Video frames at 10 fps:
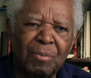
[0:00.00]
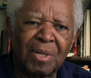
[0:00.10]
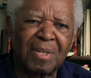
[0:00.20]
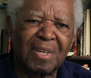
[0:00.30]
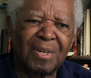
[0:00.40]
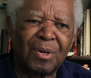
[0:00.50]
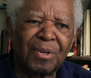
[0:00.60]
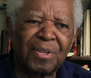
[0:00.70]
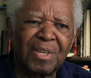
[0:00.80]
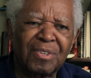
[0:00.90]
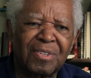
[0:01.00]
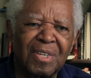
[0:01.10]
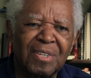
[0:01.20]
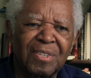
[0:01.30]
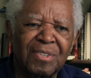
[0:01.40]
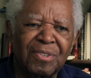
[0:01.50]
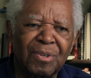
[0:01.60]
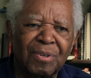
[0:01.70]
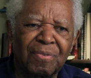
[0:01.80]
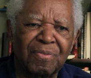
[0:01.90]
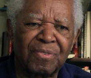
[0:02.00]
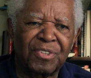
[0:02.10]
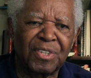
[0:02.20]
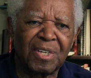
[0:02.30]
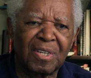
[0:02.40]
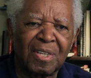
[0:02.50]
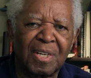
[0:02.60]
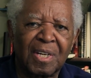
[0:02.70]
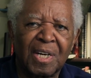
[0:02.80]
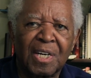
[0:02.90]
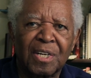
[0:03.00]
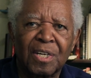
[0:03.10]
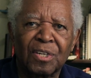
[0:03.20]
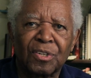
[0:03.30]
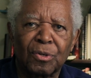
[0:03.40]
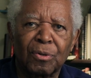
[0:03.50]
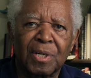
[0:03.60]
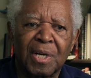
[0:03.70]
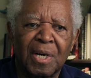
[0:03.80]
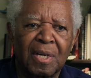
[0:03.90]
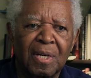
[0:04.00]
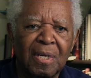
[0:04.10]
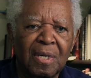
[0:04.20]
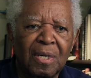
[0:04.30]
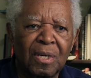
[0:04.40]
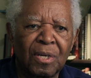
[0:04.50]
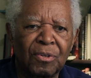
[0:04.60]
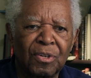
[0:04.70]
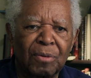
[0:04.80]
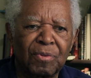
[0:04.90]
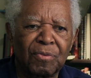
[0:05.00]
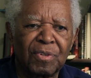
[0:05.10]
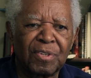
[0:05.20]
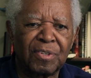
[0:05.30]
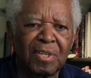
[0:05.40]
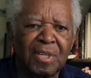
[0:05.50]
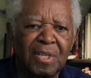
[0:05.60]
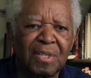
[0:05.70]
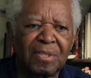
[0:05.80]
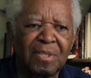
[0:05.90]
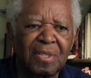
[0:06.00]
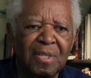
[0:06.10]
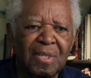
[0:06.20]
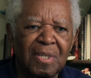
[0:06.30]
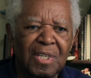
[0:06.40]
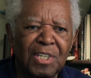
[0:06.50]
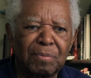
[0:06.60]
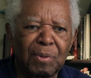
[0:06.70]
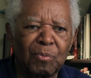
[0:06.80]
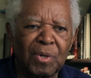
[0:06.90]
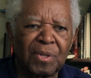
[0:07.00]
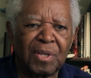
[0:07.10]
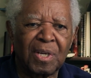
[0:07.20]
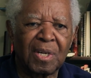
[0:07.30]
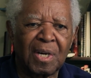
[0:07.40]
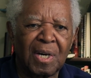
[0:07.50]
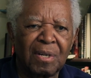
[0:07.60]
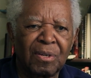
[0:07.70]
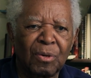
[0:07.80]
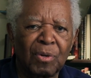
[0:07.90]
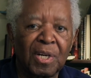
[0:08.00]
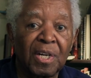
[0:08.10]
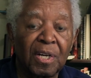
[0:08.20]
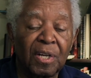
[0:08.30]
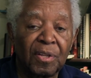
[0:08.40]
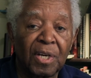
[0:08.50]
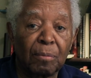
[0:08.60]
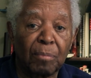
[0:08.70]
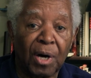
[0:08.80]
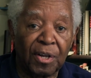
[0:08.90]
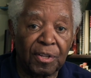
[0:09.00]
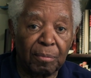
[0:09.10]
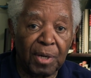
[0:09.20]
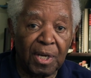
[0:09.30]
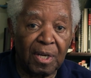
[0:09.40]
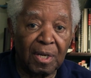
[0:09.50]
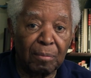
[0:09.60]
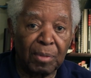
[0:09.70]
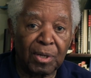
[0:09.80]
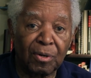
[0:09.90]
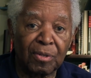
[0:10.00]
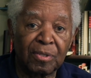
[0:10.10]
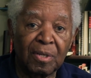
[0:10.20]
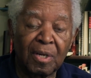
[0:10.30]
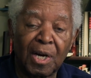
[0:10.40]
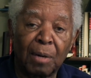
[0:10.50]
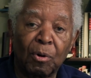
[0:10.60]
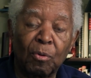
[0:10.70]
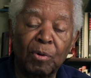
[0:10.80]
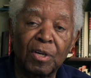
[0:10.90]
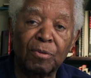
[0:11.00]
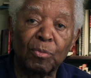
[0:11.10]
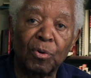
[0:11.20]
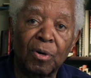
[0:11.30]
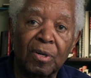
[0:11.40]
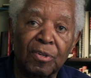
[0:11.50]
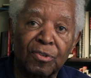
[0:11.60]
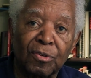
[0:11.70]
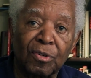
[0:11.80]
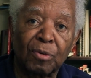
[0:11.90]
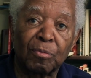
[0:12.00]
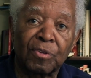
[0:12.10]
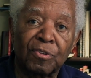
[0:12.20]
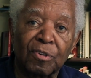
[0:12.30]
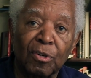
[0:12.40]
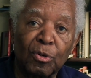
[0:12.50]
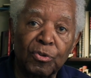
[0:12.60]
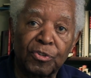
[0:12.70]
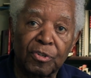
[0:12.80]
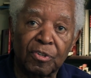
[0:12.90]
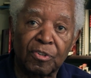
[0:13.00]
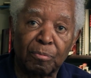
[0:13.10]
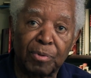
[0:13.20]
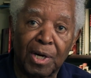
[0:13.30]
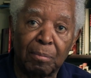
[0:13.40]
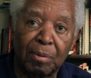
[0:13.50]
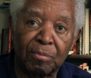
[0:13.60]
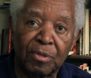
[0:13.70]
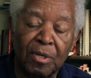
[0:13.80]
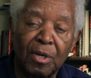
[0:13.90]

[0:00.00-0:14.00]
Well, all of these things just sort of gel and add into it. In terms of resilience, it's been one thing, I don't let anything bother me, because I'm always more concerned with solutions to problems